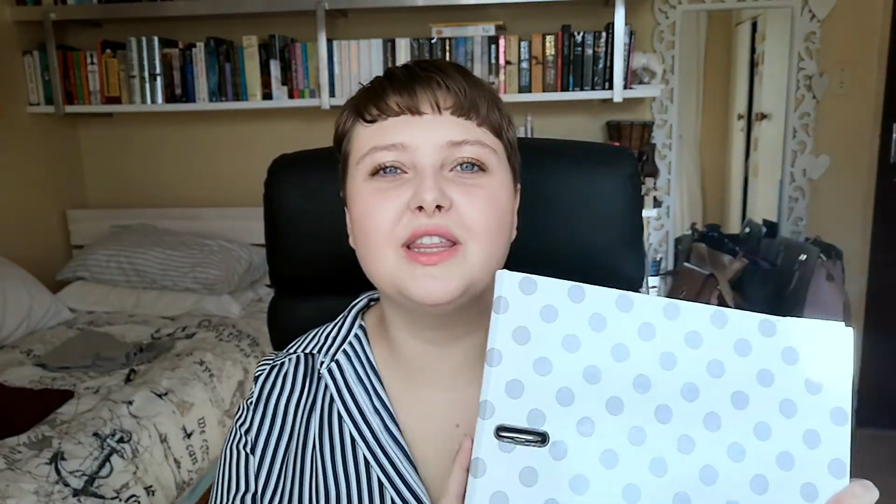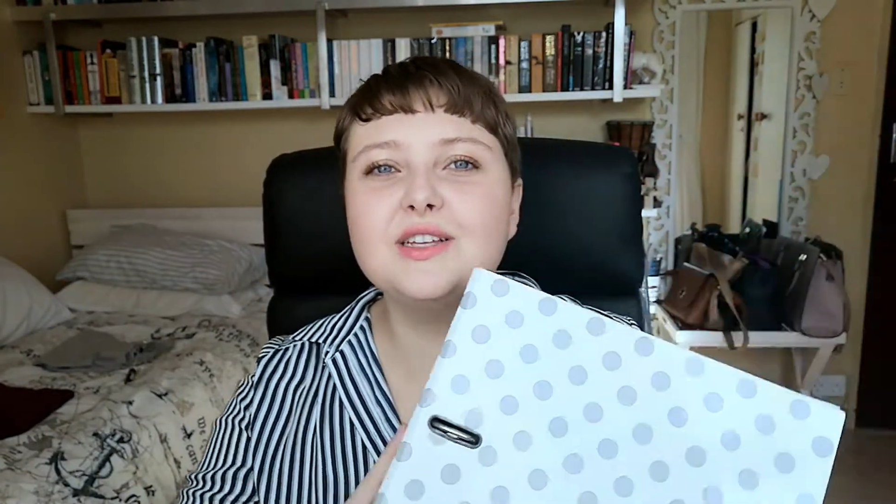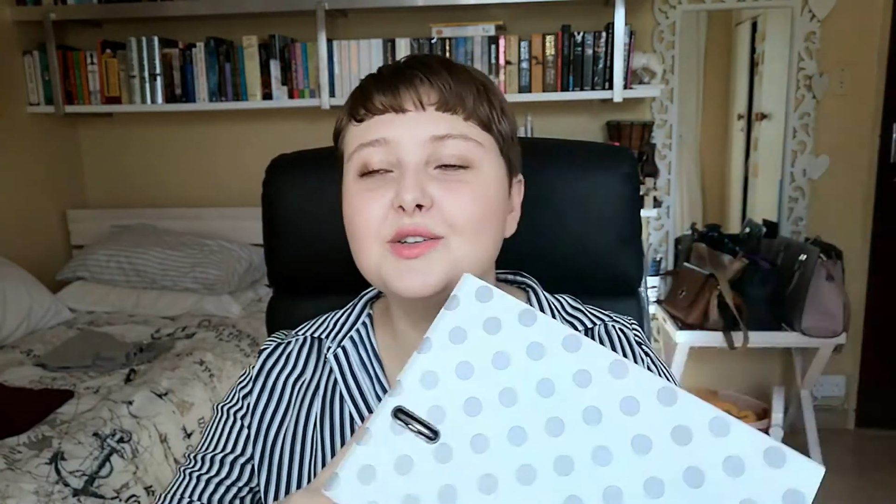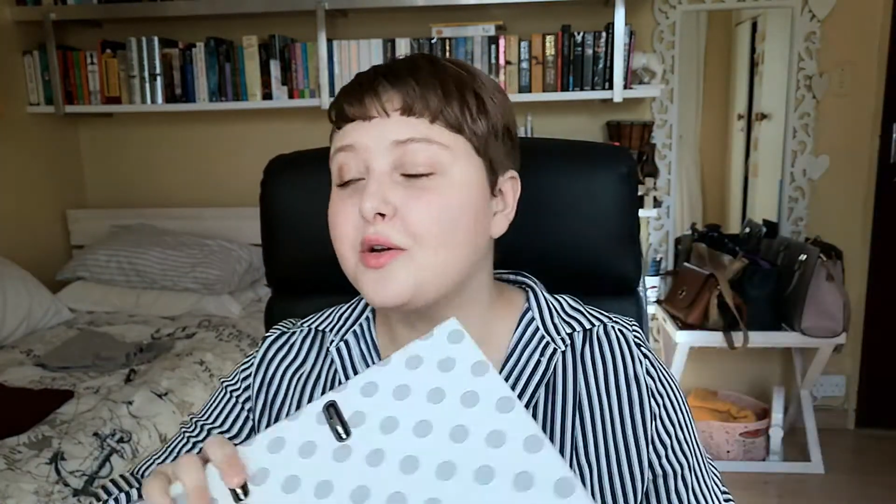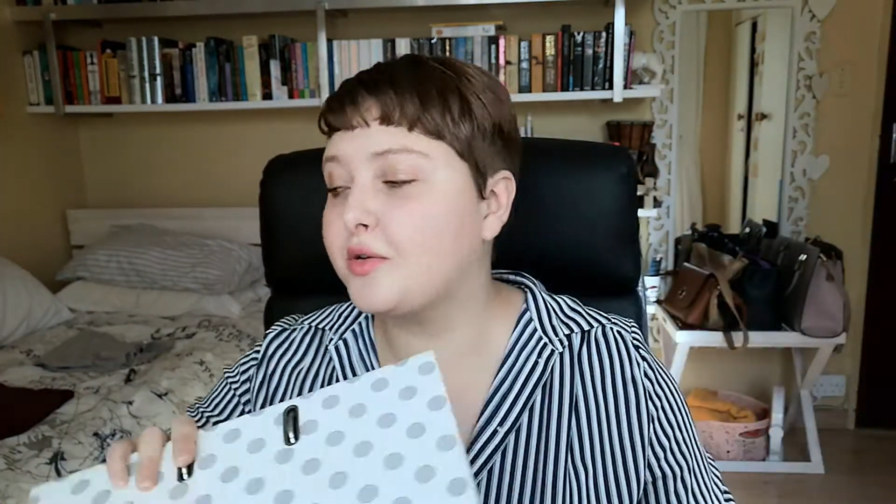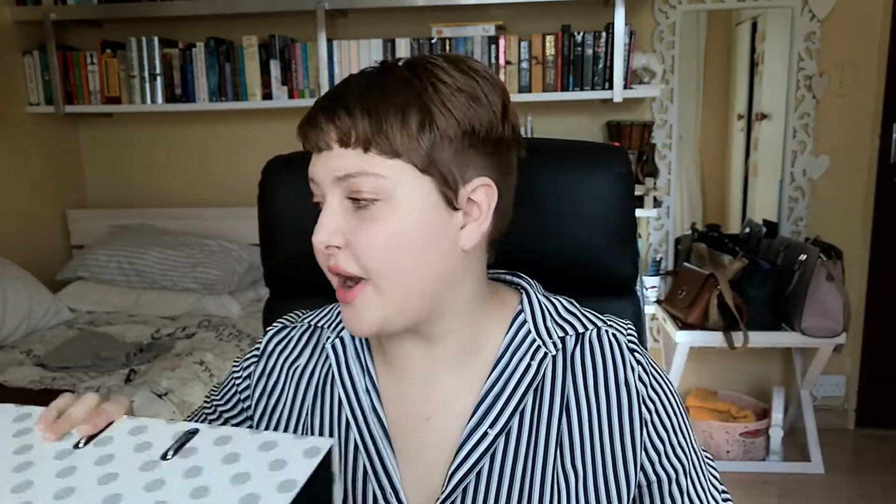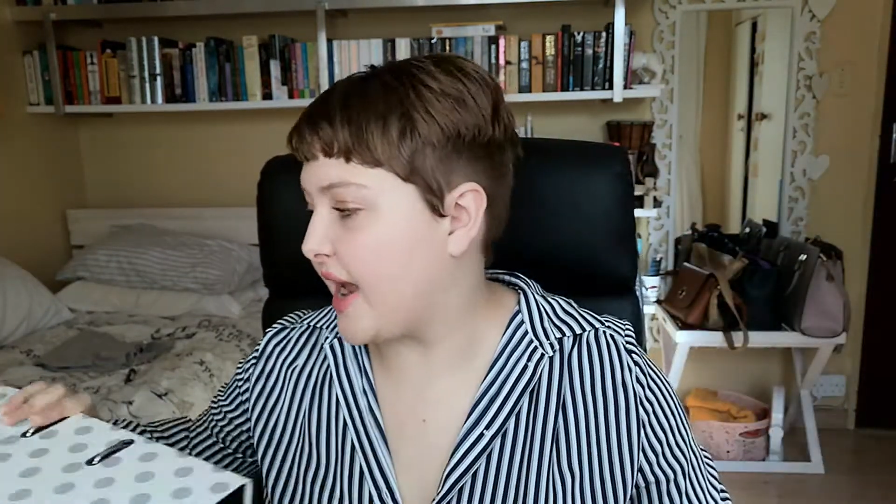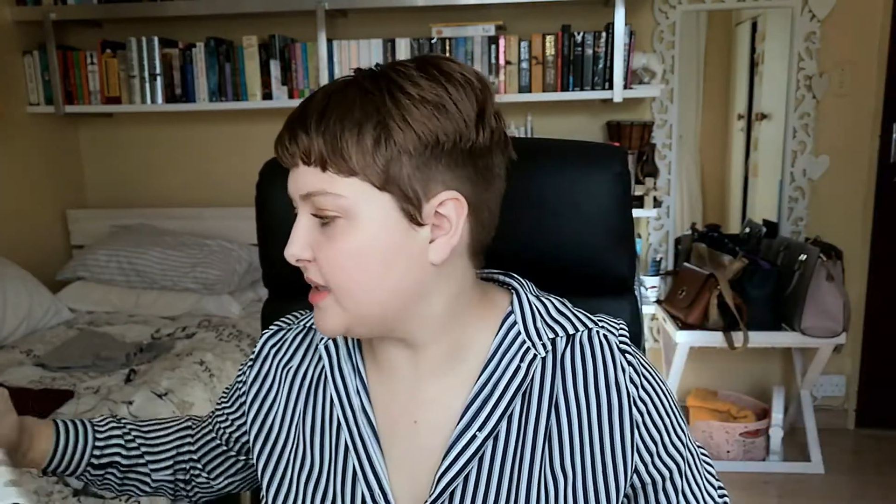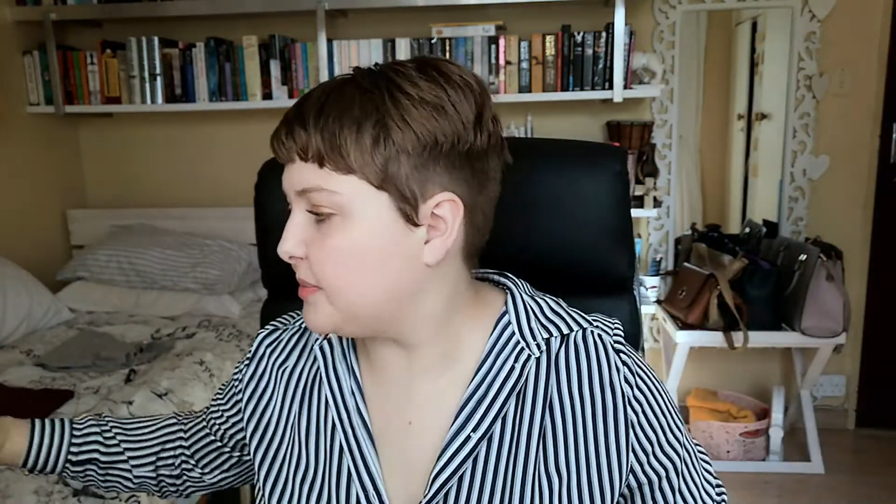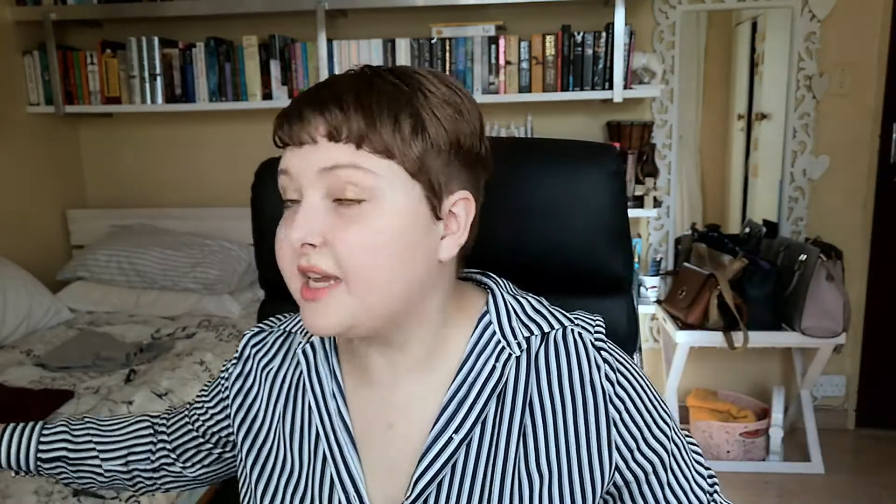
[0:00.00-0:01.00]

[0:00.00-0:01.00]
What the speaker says: these are great